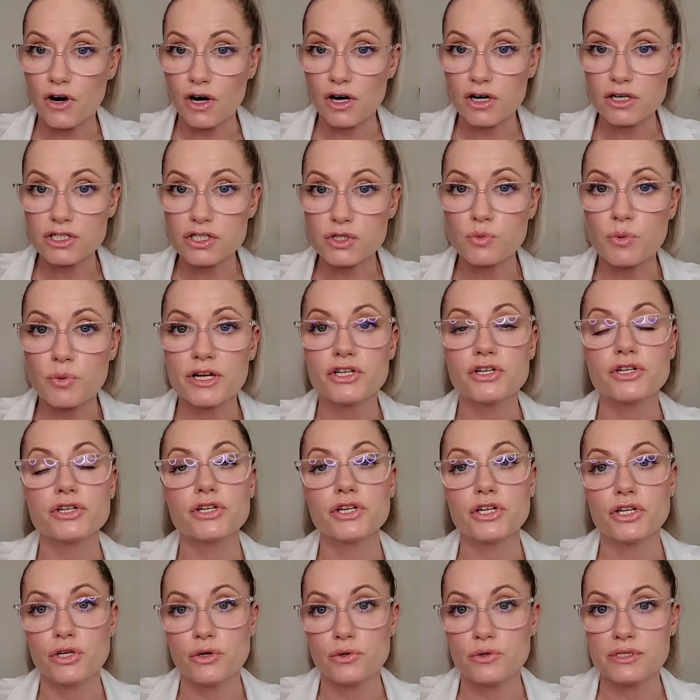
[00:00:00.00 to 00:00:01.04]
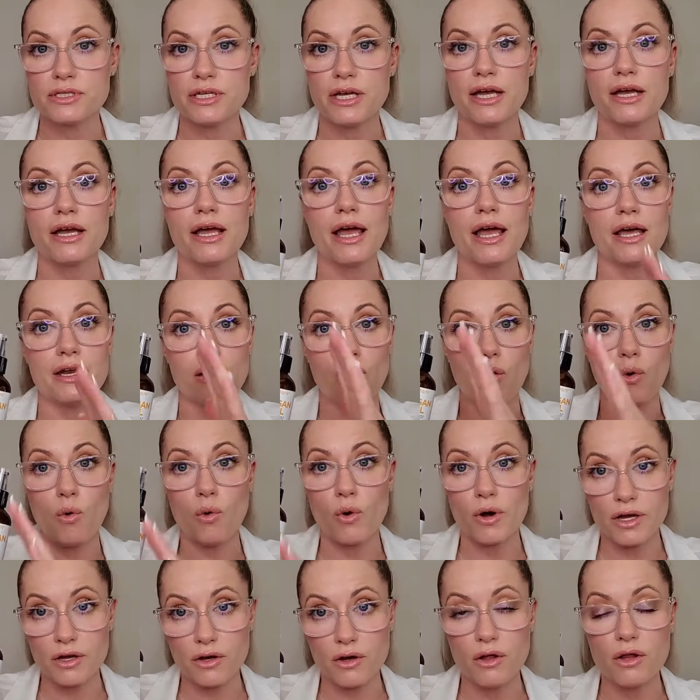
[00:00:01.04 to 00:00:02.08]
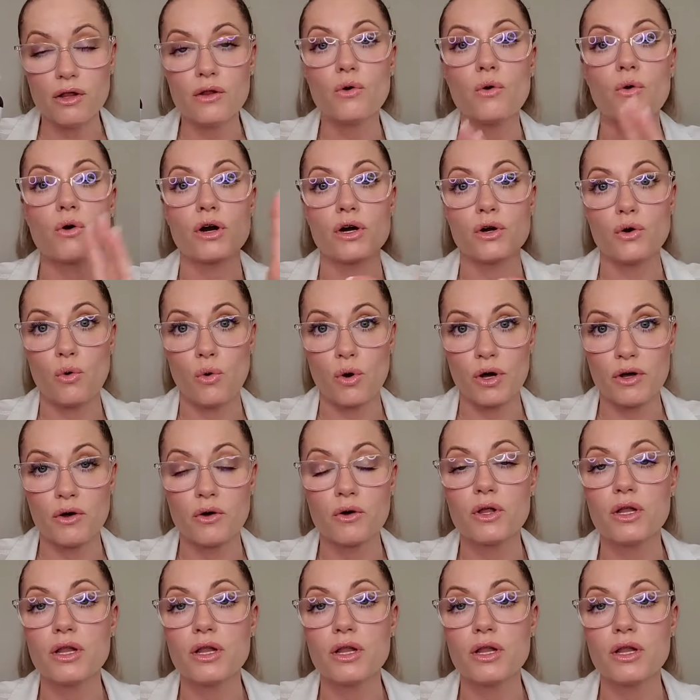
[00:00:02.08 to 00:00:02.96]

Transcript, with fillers: first when you're using an oil or an oil